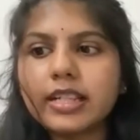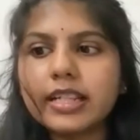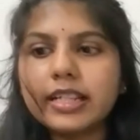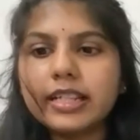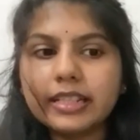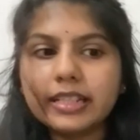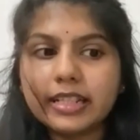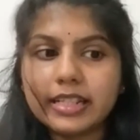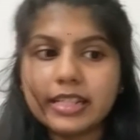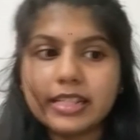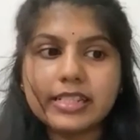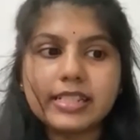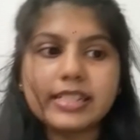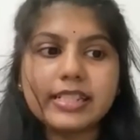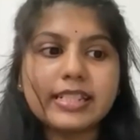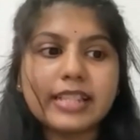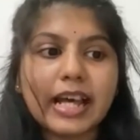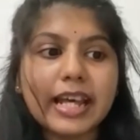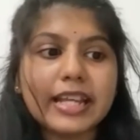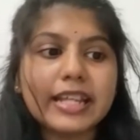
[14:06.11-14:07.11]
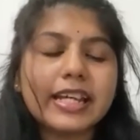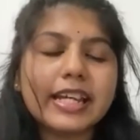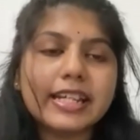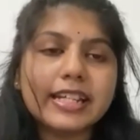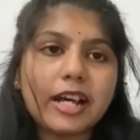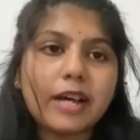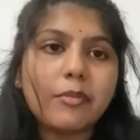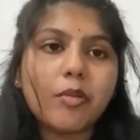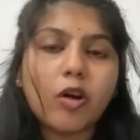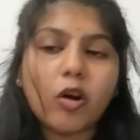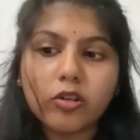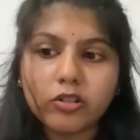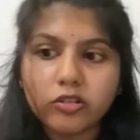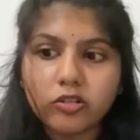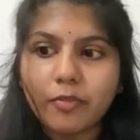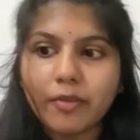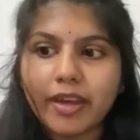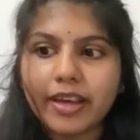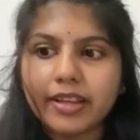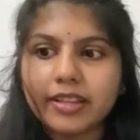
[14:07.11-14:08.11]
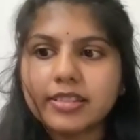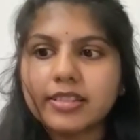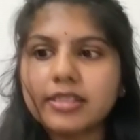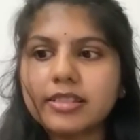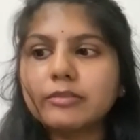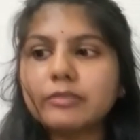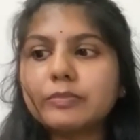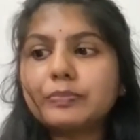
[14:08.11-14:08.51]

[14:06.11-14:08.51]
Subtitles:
in this Nike Adapt Automax.